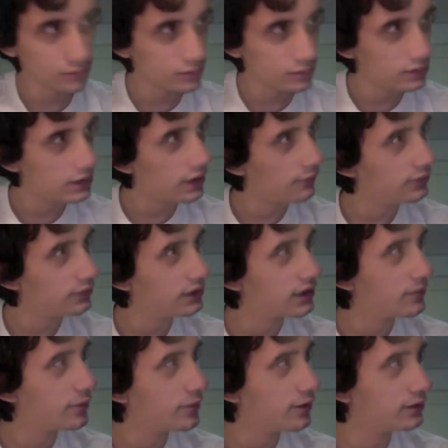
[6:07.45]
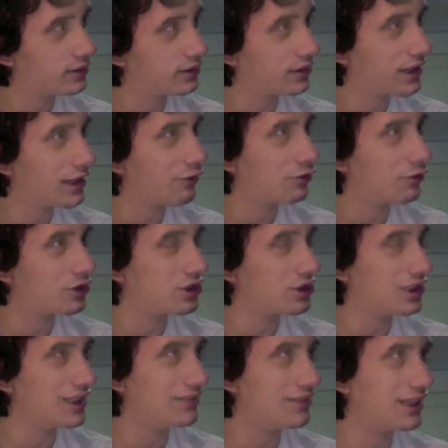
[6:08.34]
If you think about it, the language
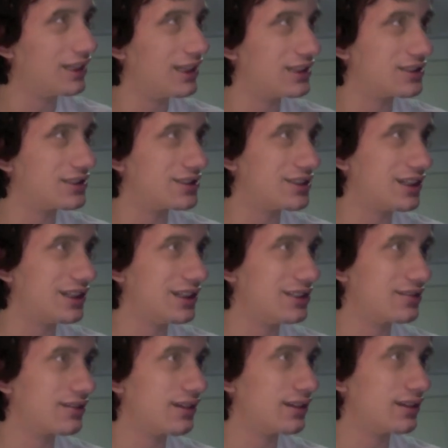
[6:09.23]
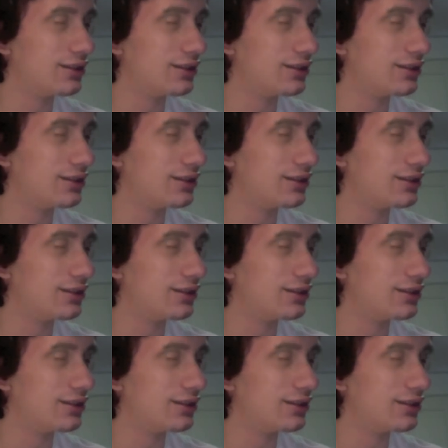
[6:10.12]
game has changed a lot.